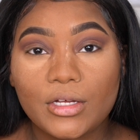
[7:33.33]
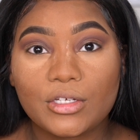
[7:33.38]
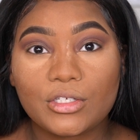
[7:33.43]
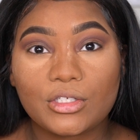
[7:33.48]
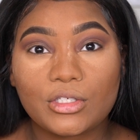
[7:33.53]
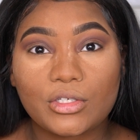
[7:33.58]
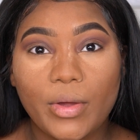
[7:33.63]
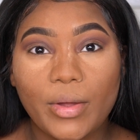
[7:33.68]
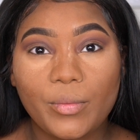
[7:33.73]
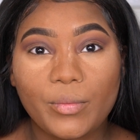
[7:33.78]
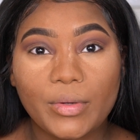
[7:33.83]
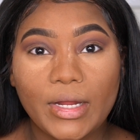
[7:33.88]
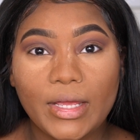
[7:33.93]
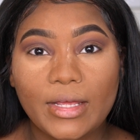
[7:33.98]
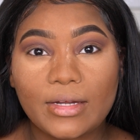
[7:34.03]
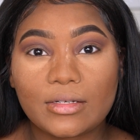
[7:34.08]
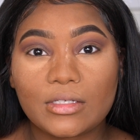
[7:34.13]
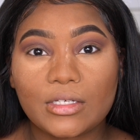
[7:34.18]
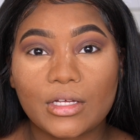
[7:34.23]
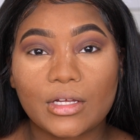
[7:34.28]
So I went
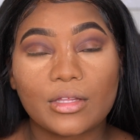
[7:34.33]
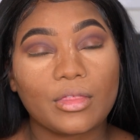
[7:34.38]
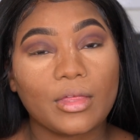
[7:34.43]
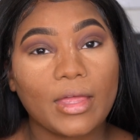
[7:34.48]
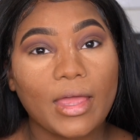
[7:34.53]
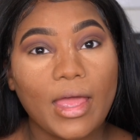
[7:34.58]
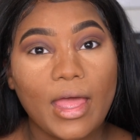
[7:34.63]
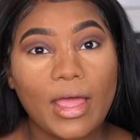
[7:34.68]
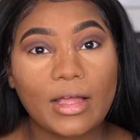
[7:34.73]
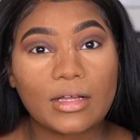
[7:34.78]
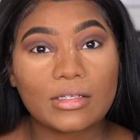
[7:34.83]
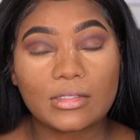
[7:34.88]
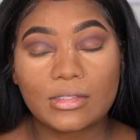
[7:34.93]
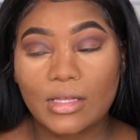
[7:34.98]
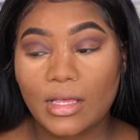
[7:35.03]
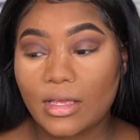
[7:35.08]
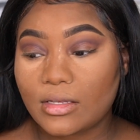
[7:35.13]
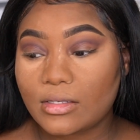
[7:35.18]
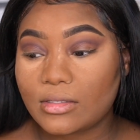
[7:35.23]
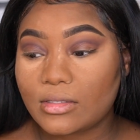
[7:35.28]
ahead and took the
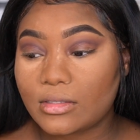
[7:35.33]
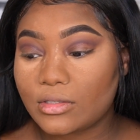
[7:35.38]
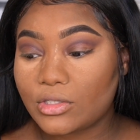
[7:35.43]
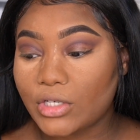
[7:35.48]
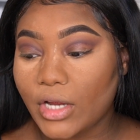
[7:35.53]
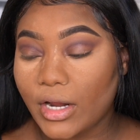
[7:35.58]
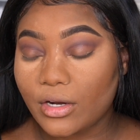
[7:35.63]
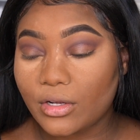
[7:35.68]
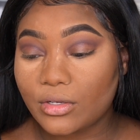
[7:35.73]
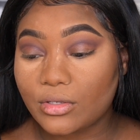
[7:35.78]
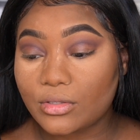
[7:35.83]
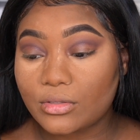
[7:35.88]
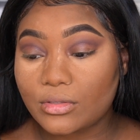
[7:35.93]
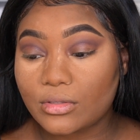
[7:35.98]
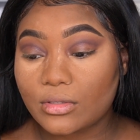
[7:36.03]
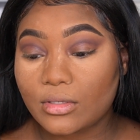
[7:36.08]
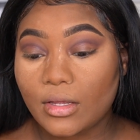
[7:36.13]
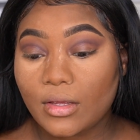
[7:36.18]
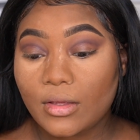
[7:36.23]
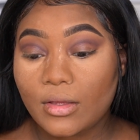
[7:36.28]
excess
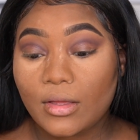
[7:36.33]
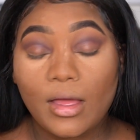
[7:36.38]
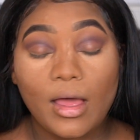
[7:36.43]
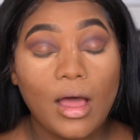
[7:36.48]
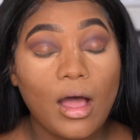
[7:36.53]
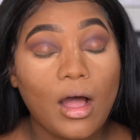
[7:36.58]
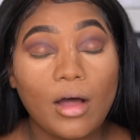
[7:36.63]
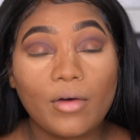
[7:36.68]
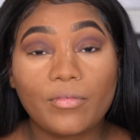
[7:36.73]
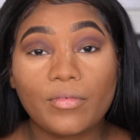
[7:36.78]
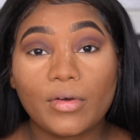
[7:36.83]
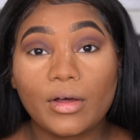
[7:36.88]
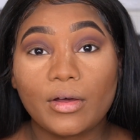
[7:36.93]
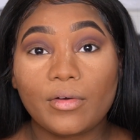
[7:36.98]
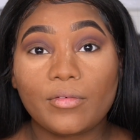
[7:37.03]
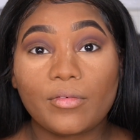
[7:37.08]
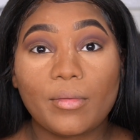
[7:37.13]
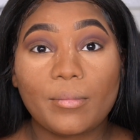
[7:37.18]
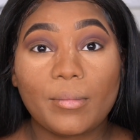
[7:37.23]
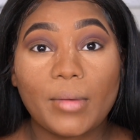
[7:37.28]
shadows off
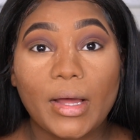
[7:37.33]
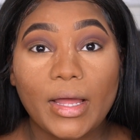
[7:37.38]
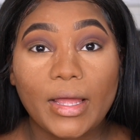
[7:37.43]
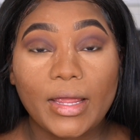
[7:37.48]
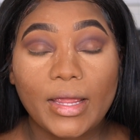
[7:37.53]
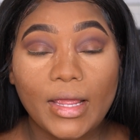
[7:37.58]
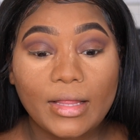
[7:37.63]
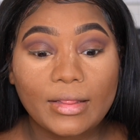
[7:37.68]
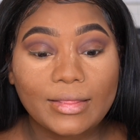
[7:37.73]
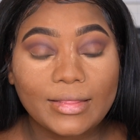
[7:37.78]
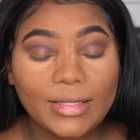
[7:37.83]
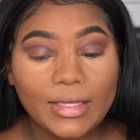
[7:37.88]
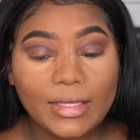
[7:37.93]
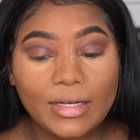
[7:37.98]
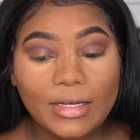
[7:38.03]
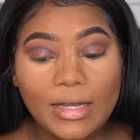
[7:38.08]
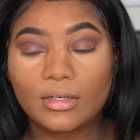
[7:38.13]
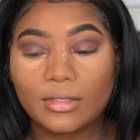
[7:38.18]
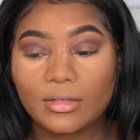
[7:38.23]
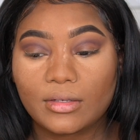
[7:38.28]
of my
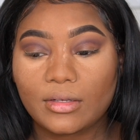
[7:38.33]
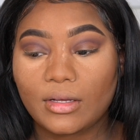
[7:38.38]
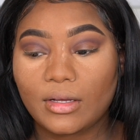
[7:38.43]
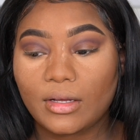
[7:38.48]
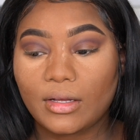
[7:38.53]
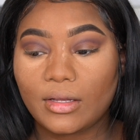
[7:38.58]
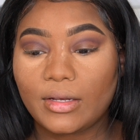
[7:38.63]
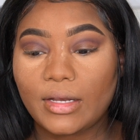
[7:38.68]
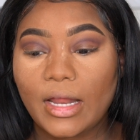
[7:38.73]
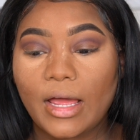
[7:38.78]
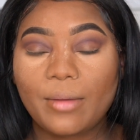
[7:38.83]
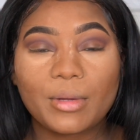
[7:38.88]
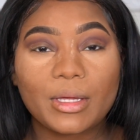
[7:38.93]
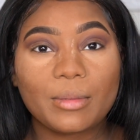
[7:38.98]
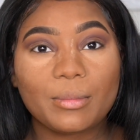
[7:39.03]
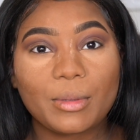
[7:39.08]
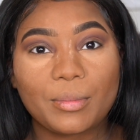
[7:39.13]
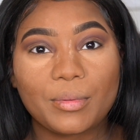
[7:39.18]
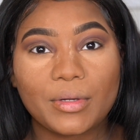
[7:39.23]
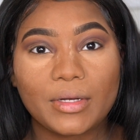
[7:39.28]
lid. Now I'm gonna
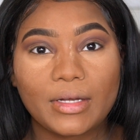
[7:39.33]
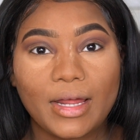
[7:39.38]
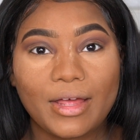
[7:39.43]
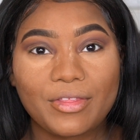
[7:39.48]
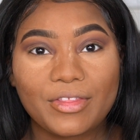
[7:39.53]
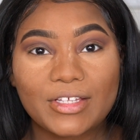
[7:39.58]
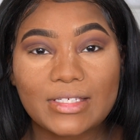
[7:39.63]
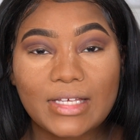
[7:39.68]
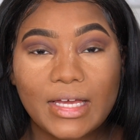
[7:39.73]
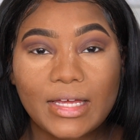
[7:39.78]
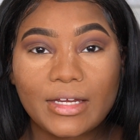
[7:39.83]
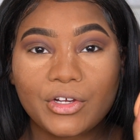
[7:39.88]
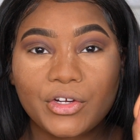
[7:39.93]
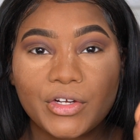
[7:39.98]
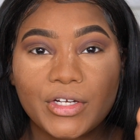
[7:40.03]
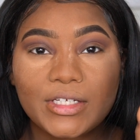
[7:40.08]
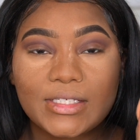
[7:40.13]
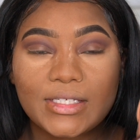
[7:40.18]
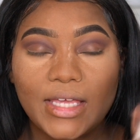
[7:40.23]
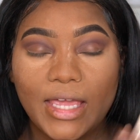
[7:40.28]
be putting down this cut
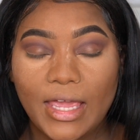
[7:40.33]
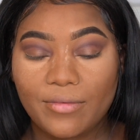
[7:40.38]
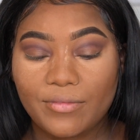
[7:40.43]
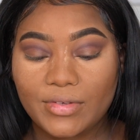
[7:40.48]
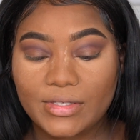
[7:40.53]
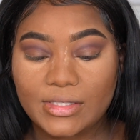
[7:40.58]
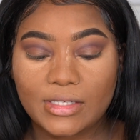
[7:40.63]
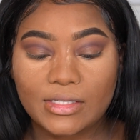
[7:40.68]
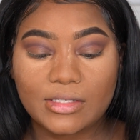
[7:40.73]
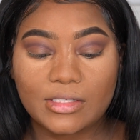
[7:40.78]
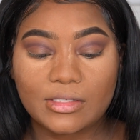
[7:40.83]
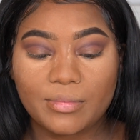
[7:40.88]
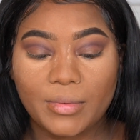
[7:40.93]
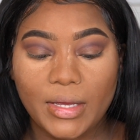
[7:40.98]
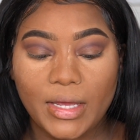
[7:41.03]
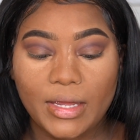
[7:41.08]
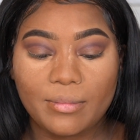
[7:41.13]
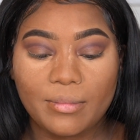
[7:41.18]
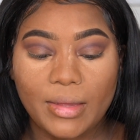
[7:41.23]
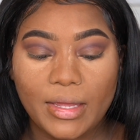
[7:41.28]
crease canvas. This is
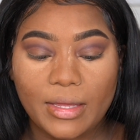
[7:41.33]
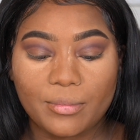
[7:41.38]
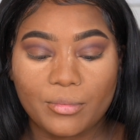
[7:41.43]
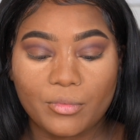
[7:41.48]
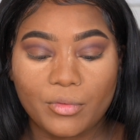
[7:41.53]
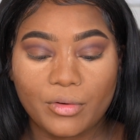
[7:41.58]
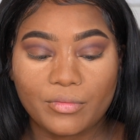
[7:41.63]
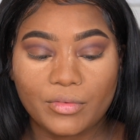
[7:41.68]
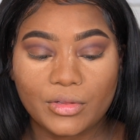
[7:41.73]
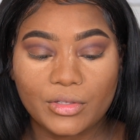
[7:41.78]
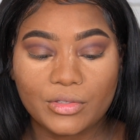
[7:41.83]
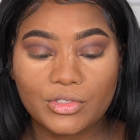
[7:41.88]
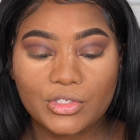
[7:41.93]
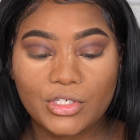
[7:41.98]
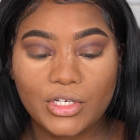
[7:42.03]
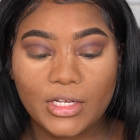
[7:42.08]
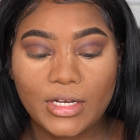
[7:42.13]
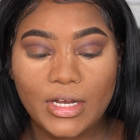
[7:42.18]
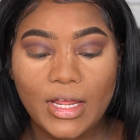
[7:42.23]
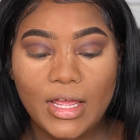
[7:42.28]
by Makeup
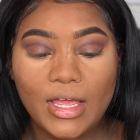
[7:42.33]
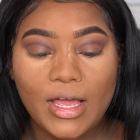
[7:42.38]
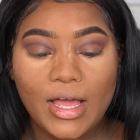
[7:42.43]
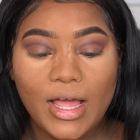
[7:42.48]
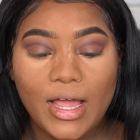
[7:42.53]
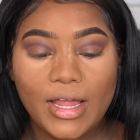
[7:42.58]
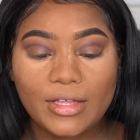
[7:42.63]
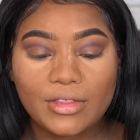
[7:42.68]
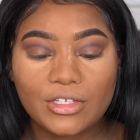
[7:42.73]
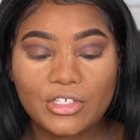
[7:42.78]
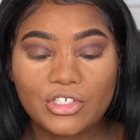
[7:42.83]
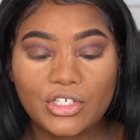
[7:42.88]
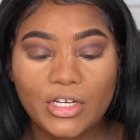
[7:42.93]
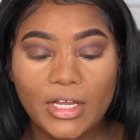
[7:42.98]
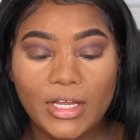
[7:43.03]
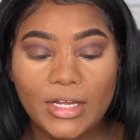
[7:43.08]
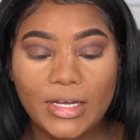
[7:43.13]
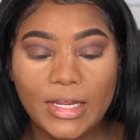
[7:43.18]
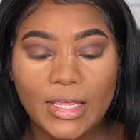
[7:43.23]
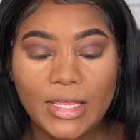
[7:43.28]
Revolution. I got the
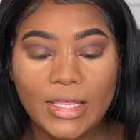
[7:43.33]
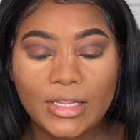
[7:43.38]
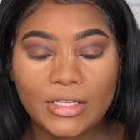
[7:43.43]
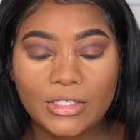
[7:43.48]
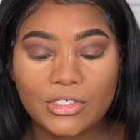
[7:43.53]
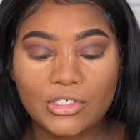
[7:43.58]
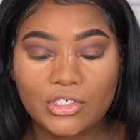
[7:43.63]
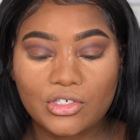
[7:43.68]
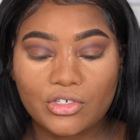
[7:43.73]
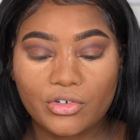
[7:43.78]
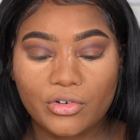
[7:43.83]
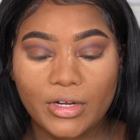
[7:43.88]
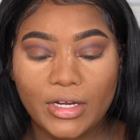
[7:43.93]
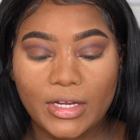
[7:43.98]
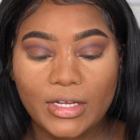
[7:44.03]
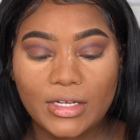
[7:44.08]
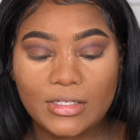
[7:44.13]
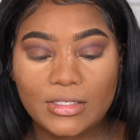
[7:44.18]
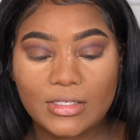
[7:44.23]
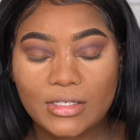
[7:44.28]
shade
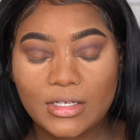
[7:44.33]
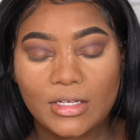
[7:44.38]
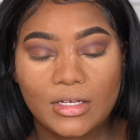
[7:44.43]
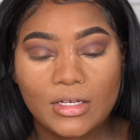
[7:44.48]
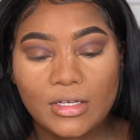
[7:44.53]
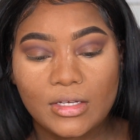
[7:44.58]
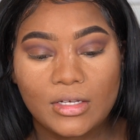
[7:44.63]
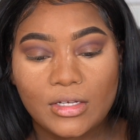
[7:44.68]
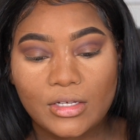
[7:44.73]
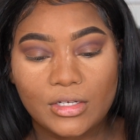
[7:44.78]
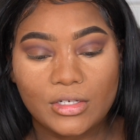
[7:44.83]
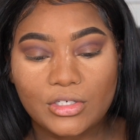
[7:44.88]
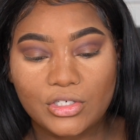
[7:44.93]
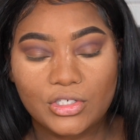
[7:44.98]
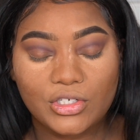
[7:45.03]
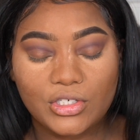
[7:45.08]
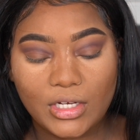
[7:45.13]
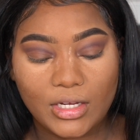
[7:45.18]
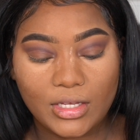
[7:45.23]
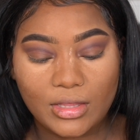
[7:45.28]
Illustrate.
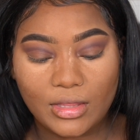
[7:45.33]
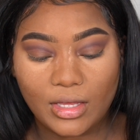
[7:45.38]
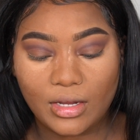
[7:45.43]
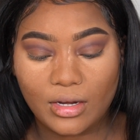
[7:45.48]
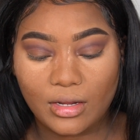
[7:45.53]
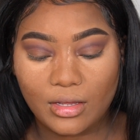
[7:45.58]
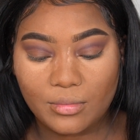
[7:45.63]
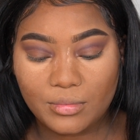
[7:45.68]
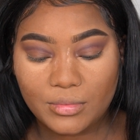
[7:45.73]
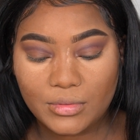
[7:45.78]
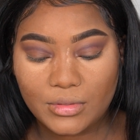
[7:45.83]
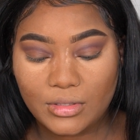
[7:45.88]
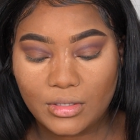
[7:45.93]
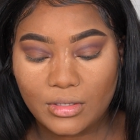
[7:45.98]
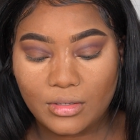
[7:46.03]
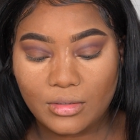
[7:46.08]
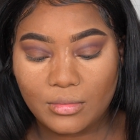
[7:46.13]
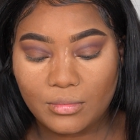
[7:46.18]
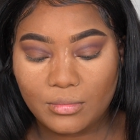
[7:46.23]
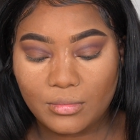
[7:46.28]
shake that up
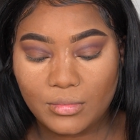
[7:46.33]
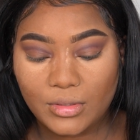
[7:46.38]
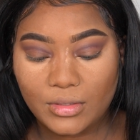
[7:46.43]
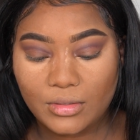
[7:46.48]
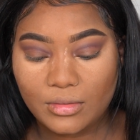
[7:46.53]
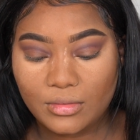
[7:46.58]
some.